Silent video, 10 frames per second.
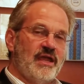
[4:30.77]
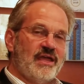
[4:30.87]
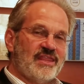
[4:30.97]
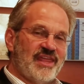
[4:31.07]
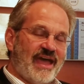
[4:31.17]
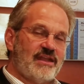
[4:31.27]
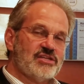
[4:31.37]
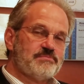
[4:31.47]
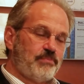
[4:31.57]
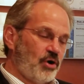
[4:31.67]
That
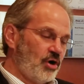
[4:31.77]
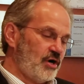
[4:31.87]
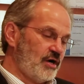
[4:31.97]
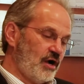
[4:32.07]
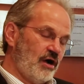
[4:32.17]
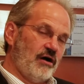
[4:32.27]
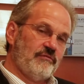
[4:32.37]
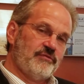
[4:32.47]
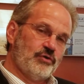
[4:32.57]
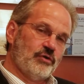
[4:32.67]
is part
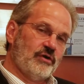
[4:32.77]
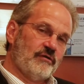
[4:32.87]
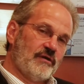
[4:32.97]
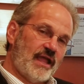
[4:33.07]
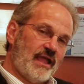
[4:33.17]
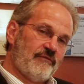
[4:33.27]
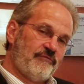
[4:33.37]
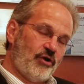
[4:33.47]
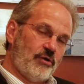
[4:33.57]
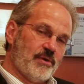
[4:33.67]
of your
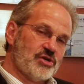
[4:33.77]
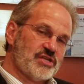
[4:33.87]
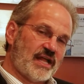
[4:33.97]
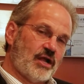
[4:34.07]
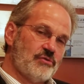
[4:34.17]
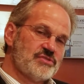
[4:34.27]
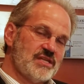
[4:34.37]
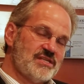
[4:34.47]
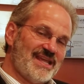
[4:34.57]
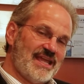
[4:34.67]
verbiage that goes
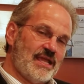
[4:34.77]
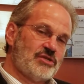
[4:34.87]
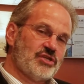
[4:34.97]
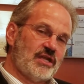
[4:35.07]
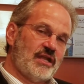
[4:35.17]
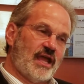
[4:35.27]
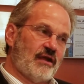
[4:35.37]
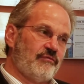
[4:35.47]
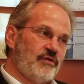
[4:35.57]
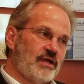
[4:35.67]
into each and
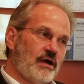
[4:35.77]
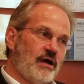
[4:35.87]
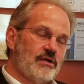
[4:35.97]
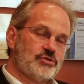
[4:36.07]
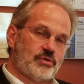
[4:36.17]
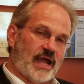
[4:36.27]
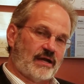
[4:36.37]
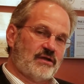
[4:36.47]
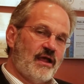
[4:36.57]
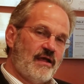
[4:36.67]
every
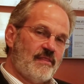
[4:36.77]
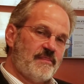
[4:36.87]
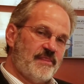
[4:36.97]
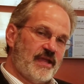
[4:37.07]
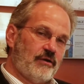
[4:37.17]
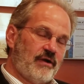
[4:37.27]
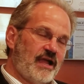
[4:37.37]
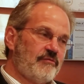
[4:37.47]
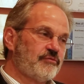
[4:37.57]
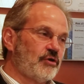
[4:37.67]
contract
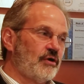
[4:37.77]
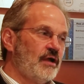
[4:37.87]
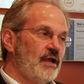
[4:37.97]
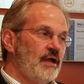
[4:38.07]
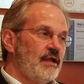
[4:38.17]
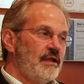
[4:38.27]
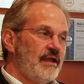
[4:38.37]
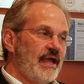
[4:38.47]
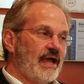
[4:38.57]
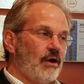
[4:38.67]
thereafter.
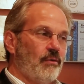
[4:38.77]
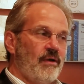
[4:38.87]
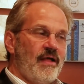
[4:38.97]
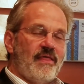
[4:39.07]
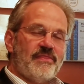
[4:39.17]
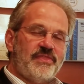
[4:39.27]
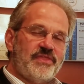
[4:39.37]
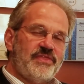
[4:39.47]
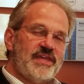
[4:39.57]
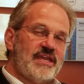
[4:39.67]
Now,
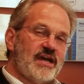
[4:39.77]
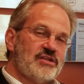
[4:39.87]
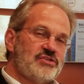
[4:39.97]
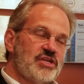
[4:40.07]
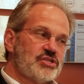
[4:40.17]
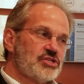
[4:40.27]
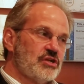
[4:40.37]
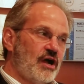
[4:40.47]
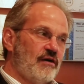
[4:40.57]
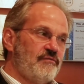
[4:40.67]
the
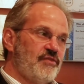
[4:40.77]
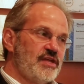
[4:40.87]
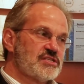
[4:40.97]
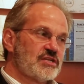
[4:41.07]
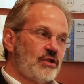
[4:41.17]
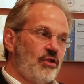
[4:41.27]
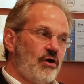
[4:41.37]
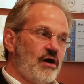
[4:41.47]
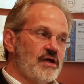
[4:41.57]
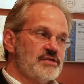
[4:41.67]
addition of this
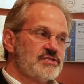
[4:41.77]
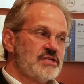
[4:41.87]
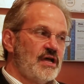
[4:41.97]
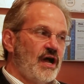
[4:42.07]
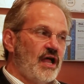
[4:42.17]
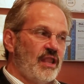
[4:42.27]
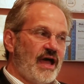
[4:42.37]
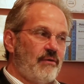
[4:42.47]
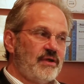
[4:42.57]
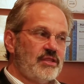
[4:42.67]
clause
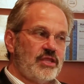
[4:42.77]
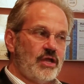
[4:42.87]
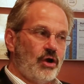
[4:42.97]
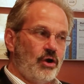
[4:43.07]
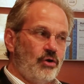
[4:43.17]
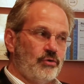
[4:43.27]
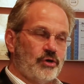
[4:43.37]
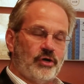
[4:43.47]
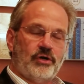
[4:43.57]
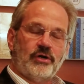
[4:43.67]
allowing the
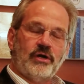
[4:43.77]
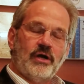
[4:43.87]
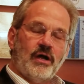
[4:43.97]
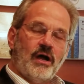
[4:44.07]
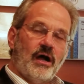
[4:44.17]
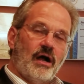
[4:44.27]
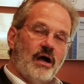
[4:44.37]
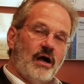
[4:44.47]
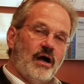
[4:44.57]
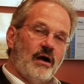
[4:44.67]
owner
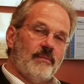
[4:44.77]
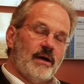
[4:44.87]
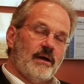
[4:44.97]
um,